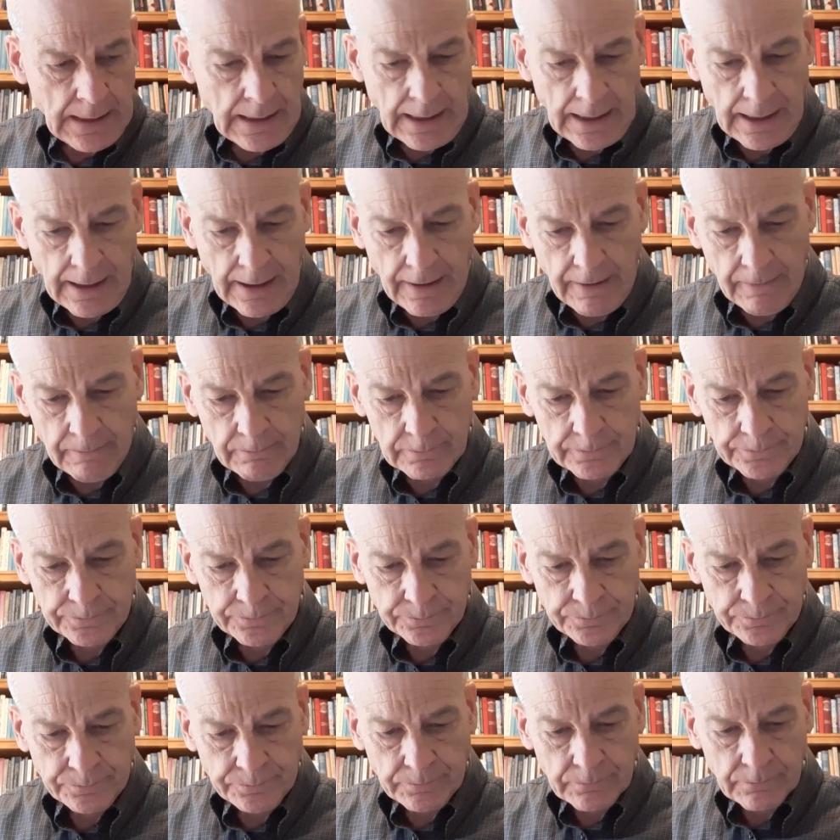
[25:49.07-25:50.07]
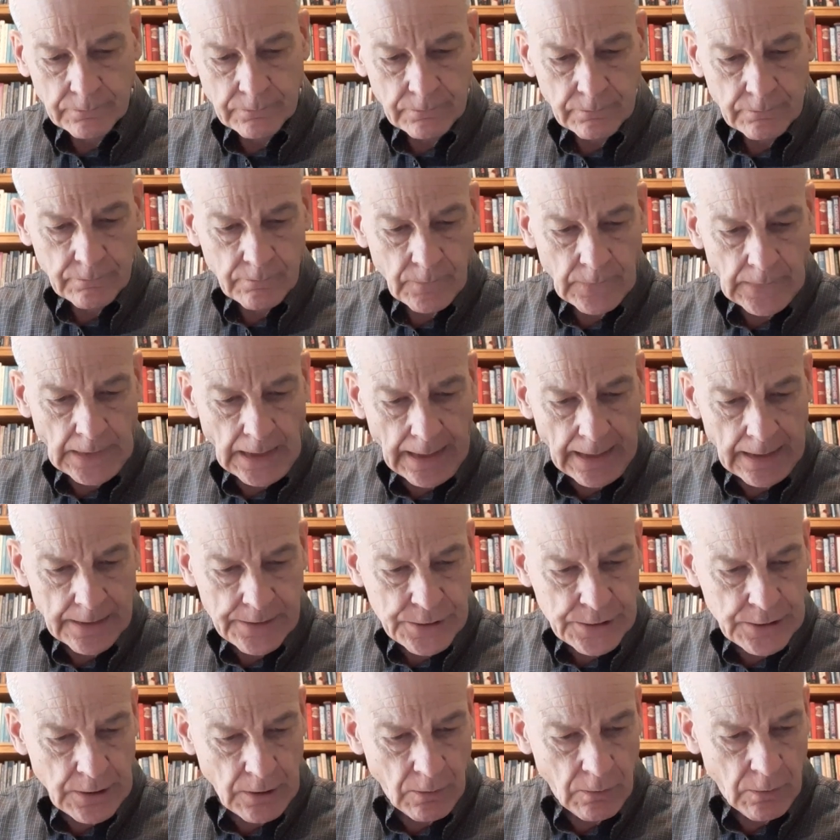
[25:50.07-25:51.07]
And
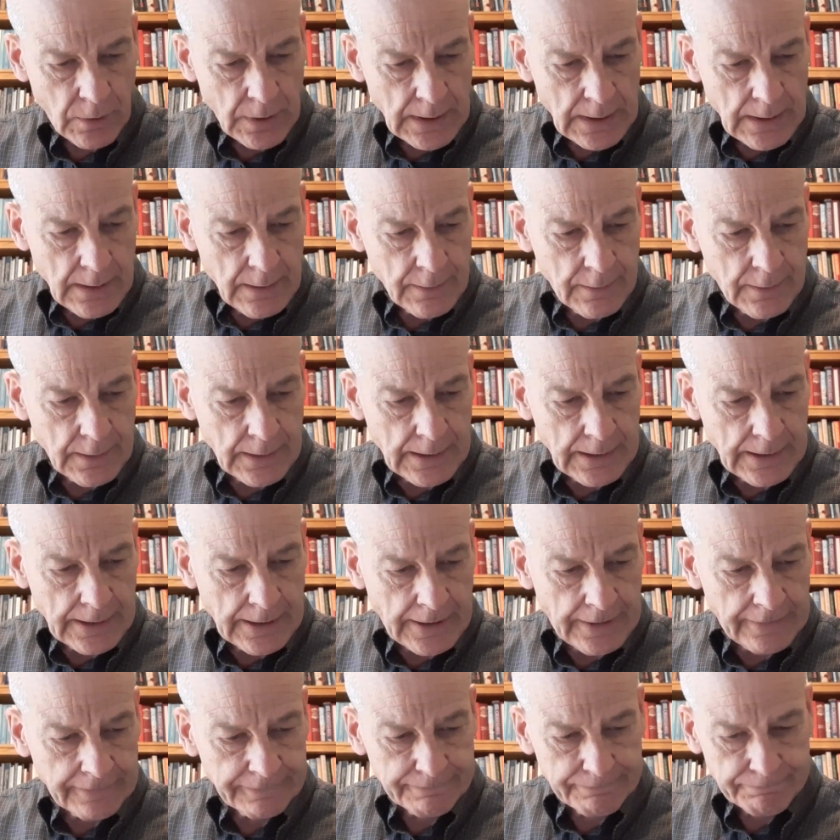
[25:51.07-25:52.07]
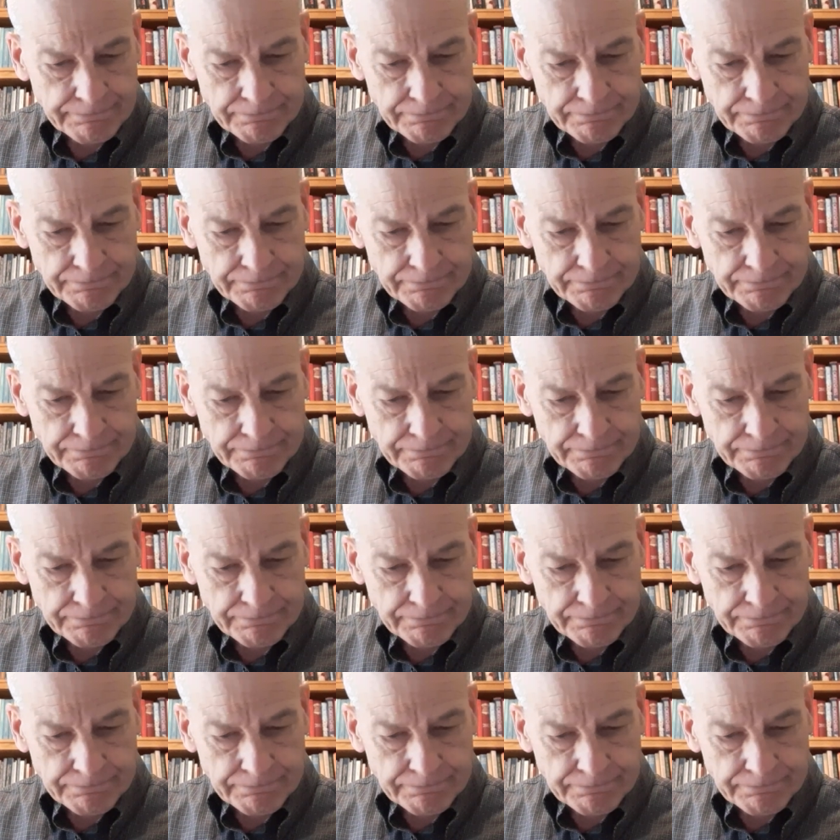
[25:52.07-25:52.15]
so the